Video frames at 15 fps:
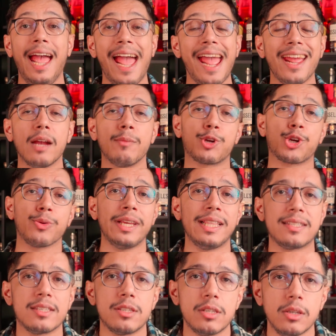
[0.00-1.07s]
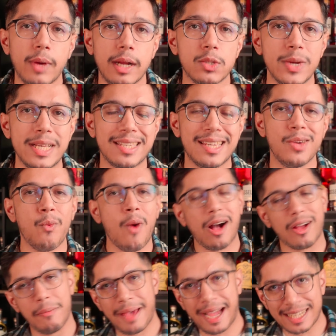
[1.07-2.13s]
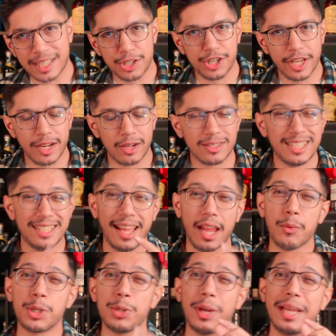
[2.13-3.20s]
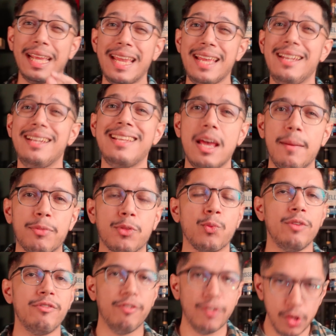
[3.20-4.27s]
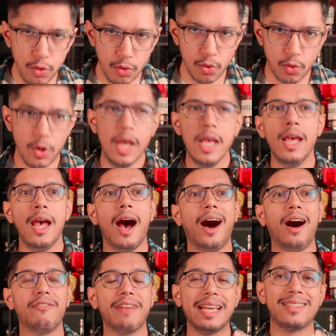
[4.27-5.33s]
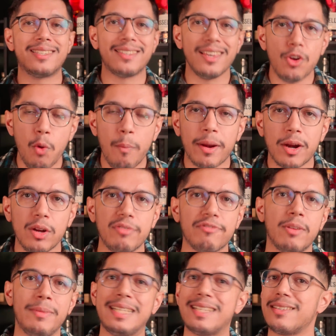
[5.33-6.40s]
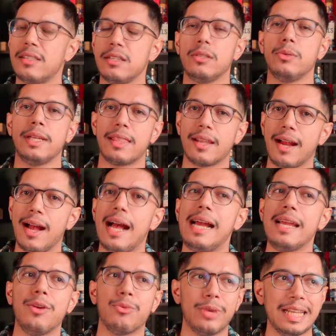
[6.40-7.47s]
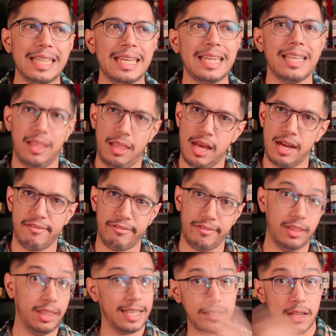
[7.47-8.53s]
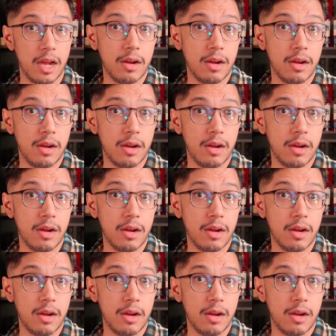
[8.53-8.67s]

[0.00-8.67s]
Hey, I'm Frey, this is 2 Ounce Whiskey. Welcome back to the channel. Today we're doing an in-depth review of a single barrel from a distillery that I really love. Let's go.